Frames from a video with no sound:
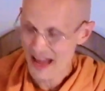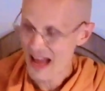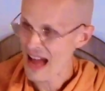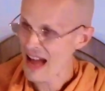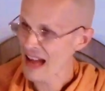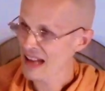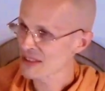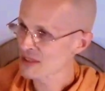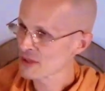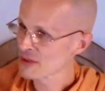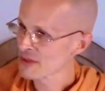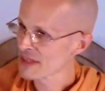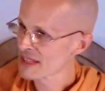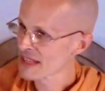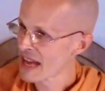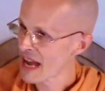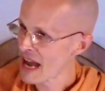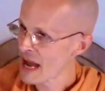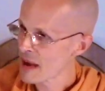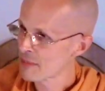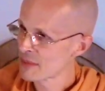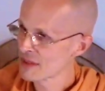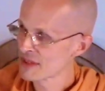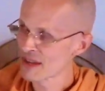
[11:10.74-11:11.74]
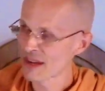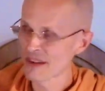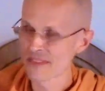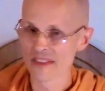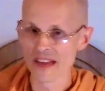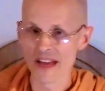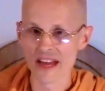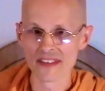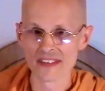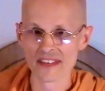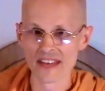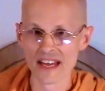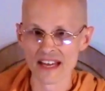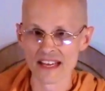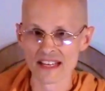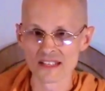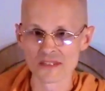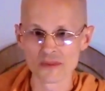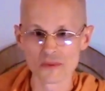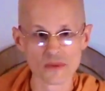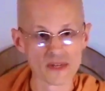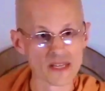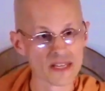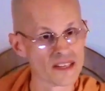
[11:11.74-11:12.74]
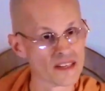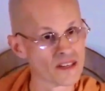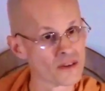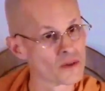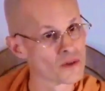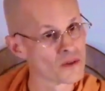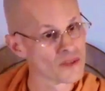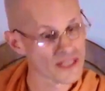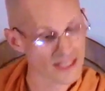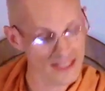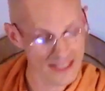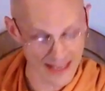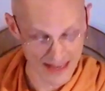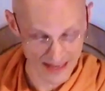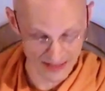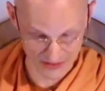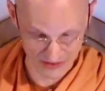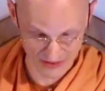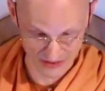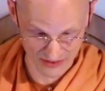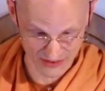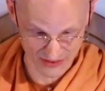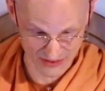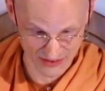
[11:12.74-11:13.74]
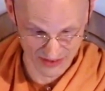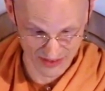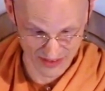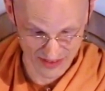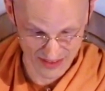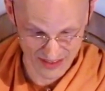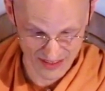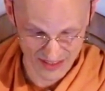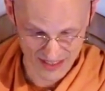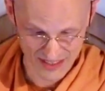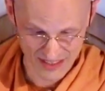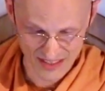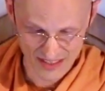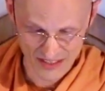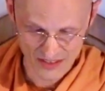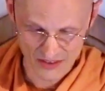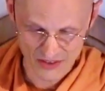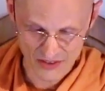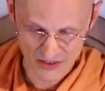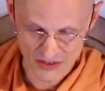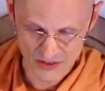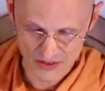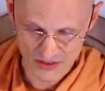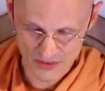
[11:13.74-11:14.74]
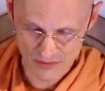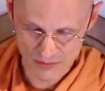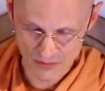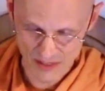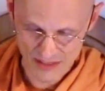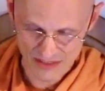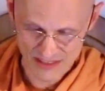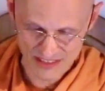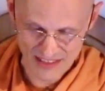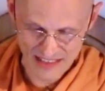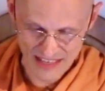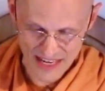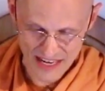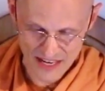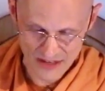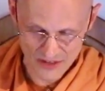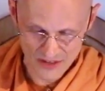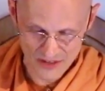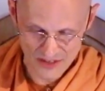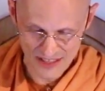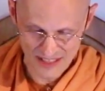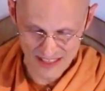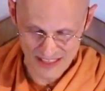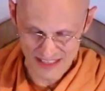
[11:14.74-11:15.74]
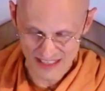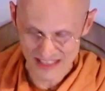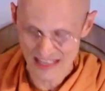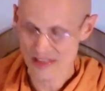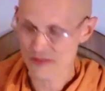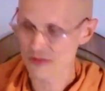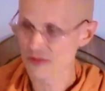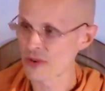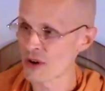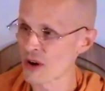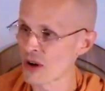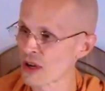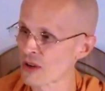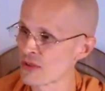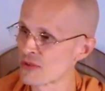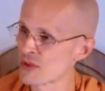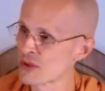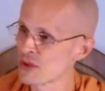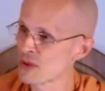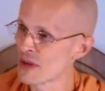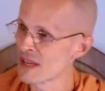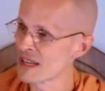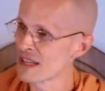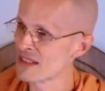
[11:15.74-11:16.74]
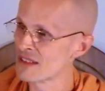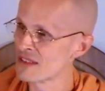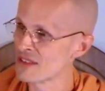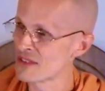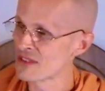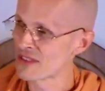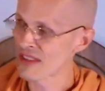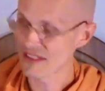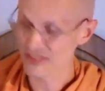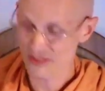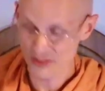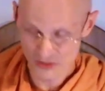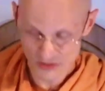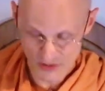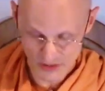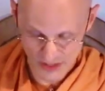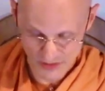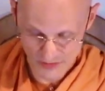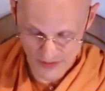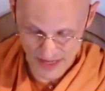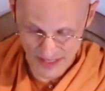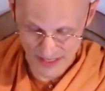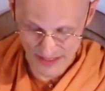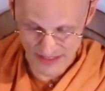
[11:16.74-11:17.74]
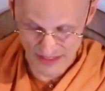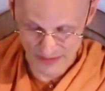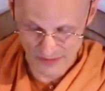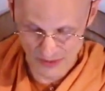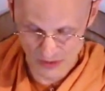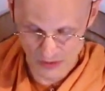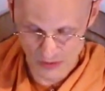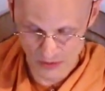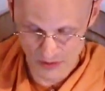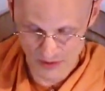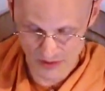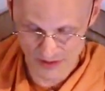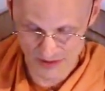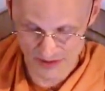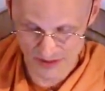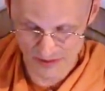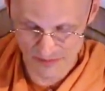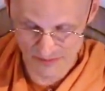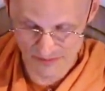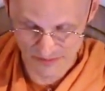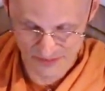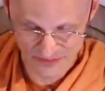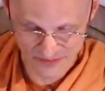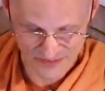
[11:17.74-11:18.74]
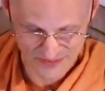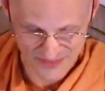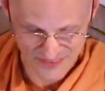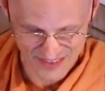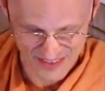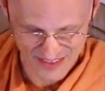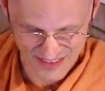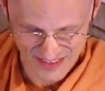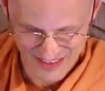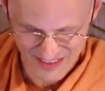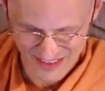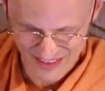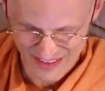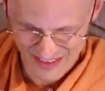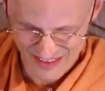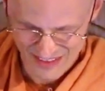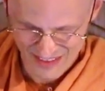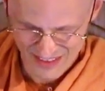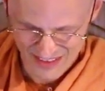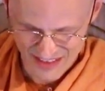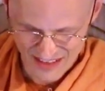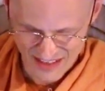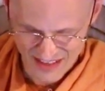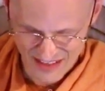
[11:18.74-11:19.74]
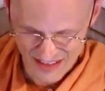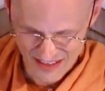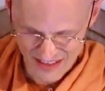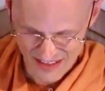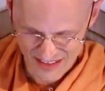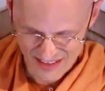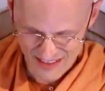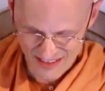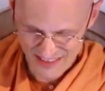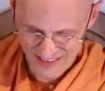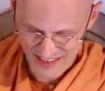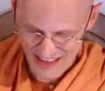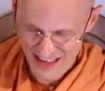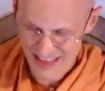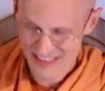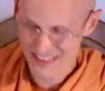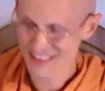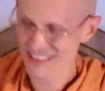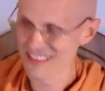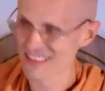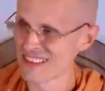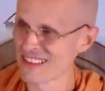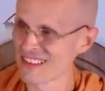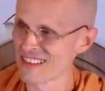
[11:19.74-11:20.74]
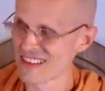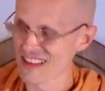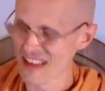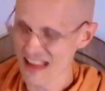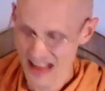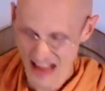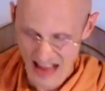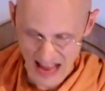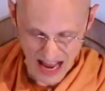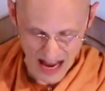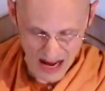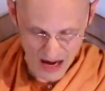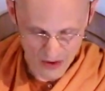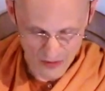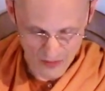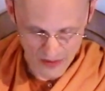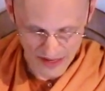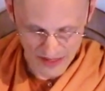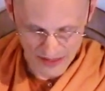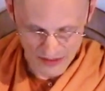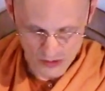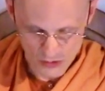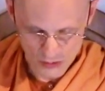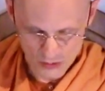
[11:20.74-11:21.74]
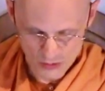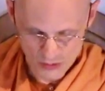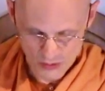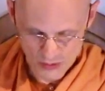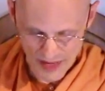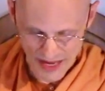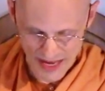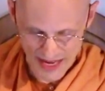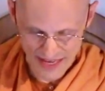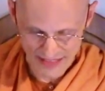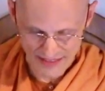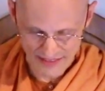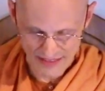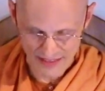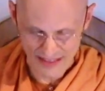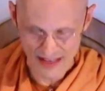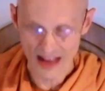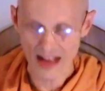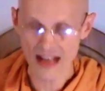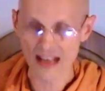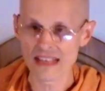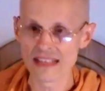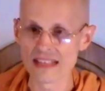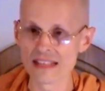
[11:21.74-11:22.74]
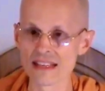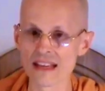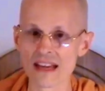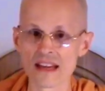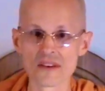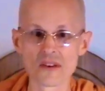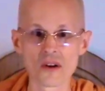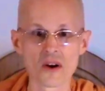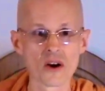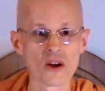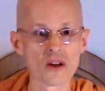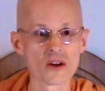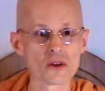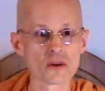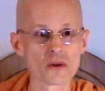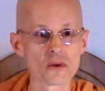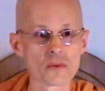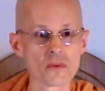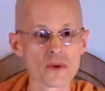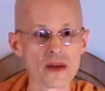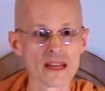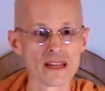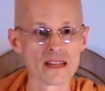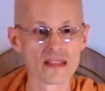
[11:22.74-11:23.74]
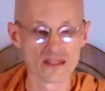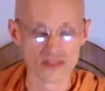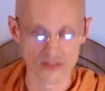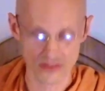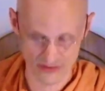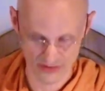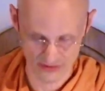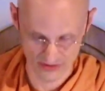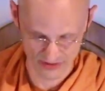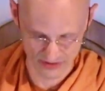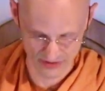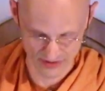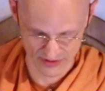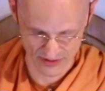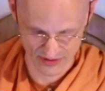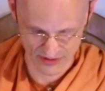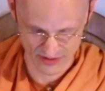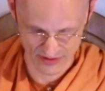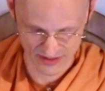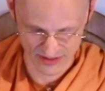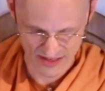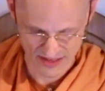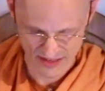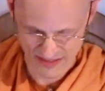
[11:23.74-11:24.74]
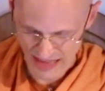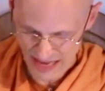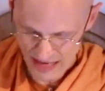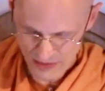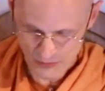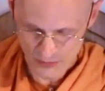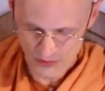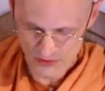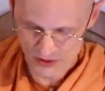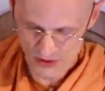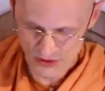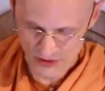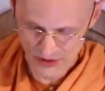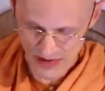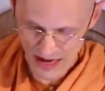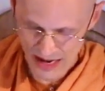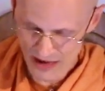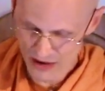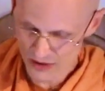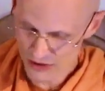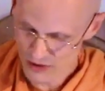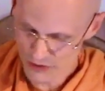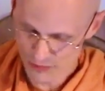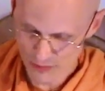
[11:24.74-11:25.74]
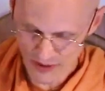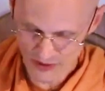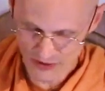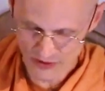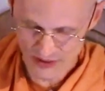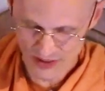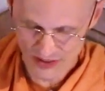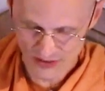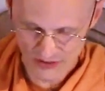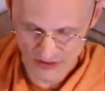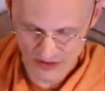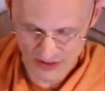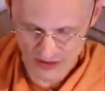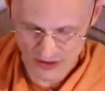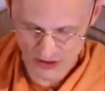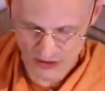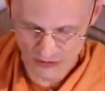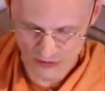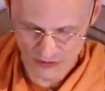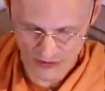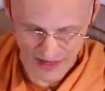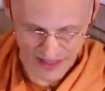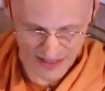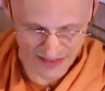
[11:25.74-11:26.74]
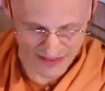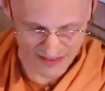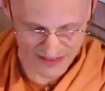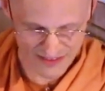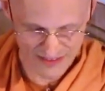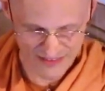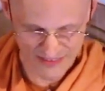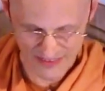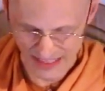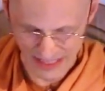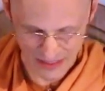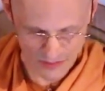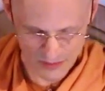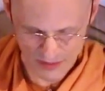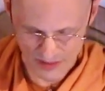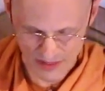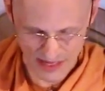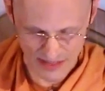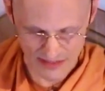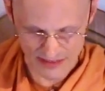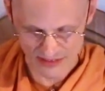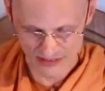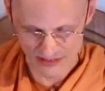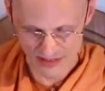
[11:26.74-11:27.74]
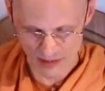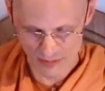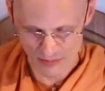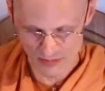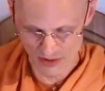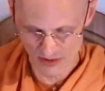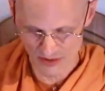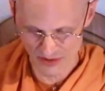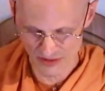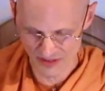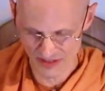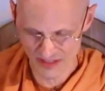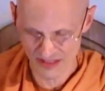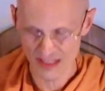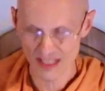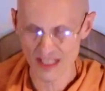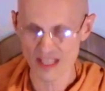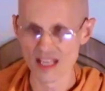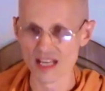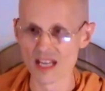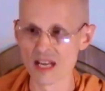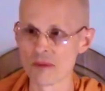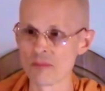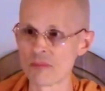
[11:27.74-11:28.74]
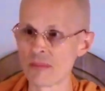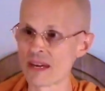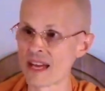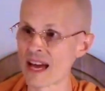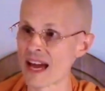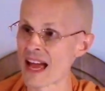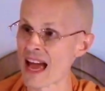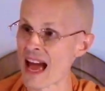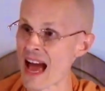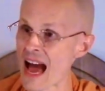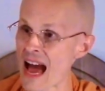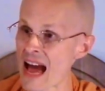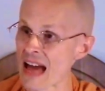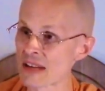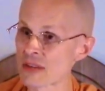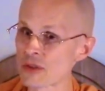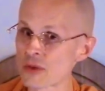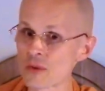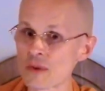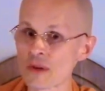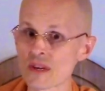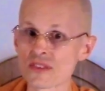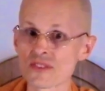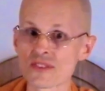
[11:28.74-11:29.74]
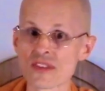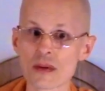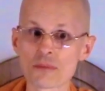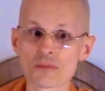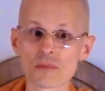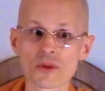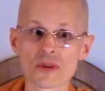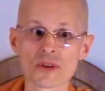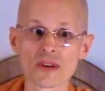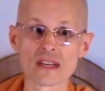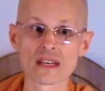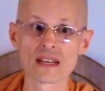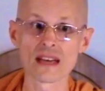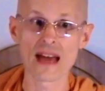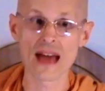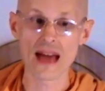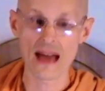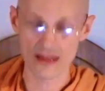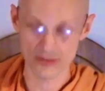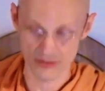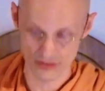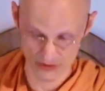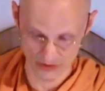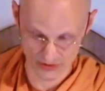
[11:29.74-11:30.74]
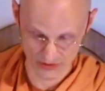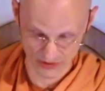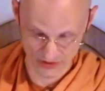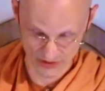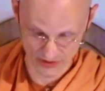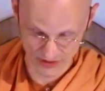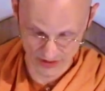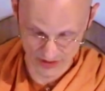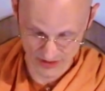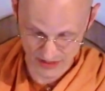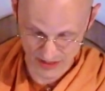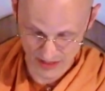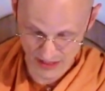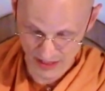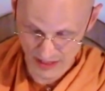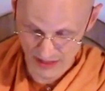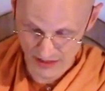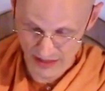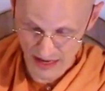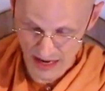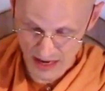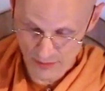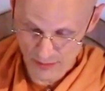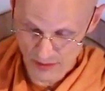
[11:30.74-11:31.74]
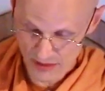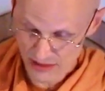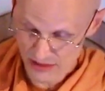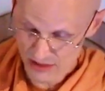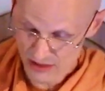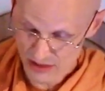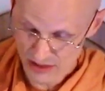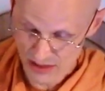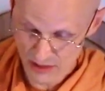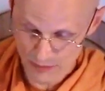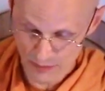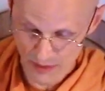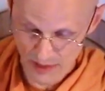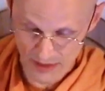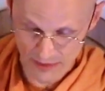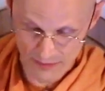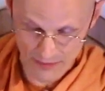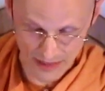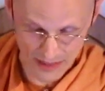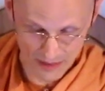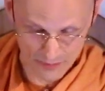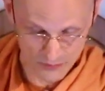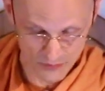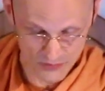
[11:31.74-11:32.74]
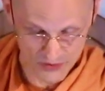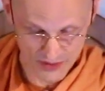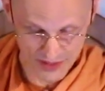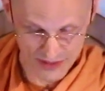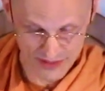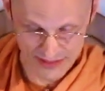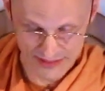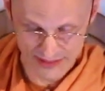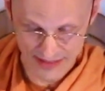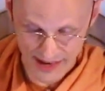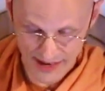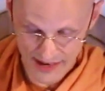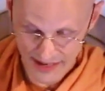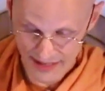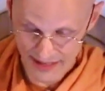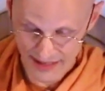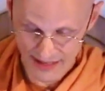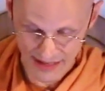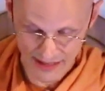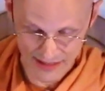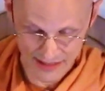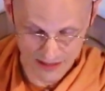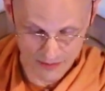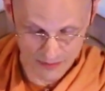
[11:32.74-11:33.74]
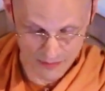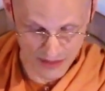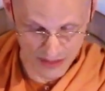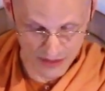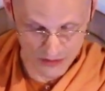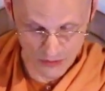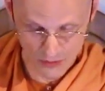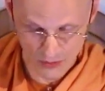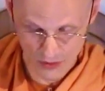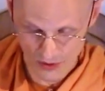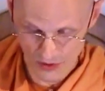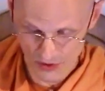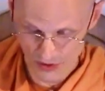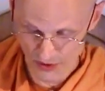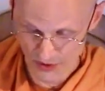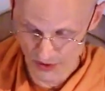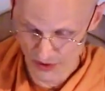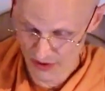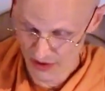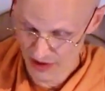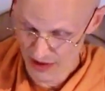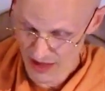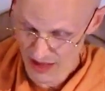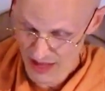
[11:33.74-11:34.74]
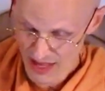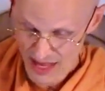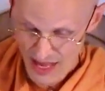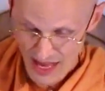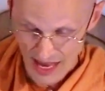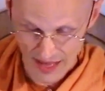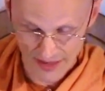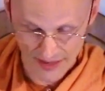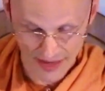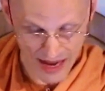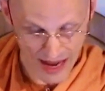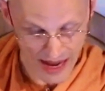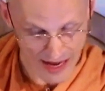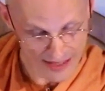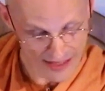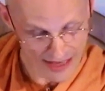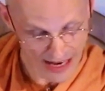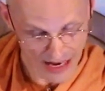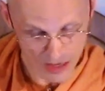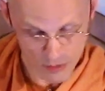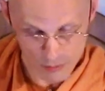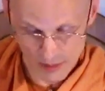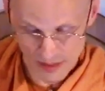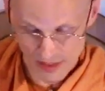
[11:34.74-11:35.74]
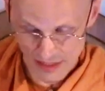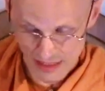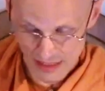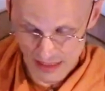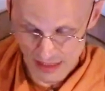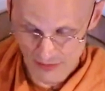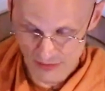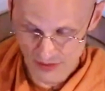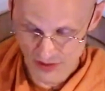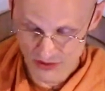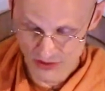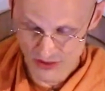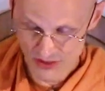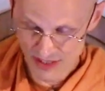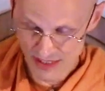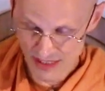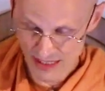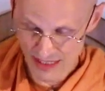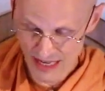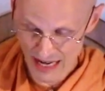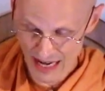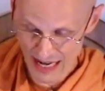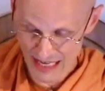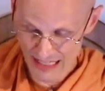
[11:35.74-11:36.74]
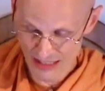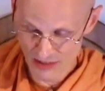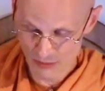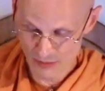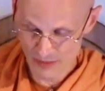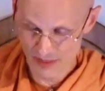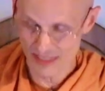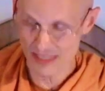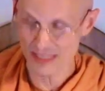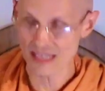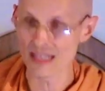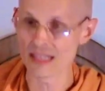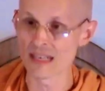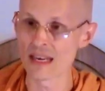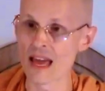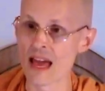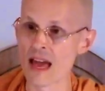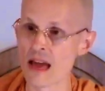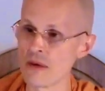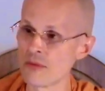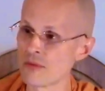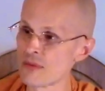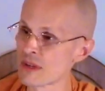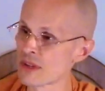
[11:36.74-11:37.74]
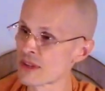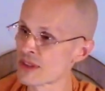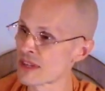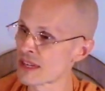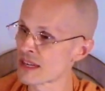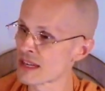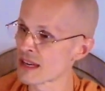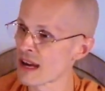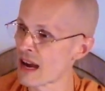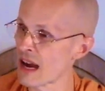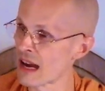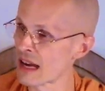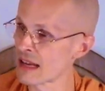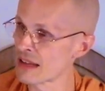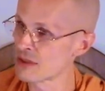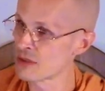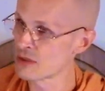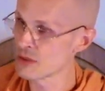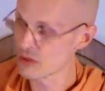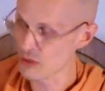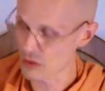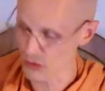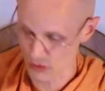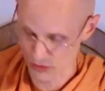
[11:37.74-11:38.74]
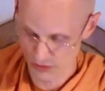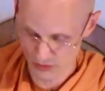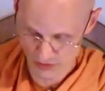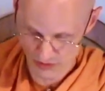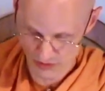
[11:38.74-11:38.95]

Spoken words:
actually happened on that night, we can only guess. Much later, he let fall a few hints. Sister Nivedita recorded them. He said, how I used to hate Kali and all her ways. That was the ground of my 6 years' fight, that I would not accept her. But I had to accept her at last. Ramakrishna Paramahamsa dedicated me to her, and I now believe that she guides me in everything I do